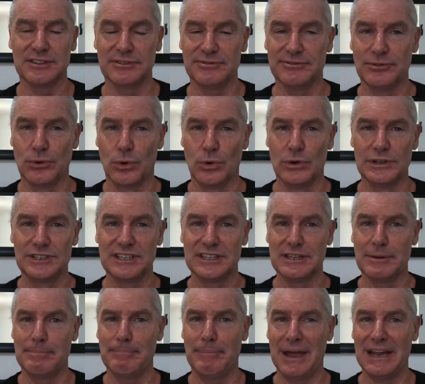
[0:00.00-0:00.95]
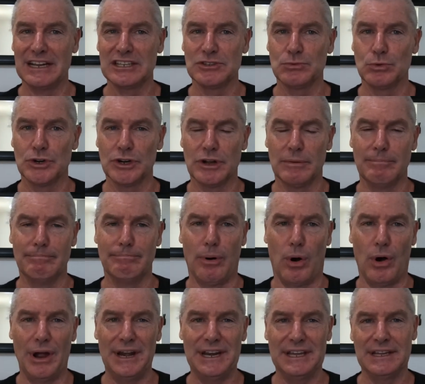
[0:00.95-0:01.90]
The forwards and the backs were
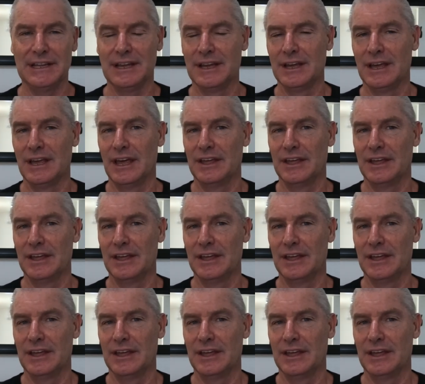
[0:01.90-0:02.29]
combining.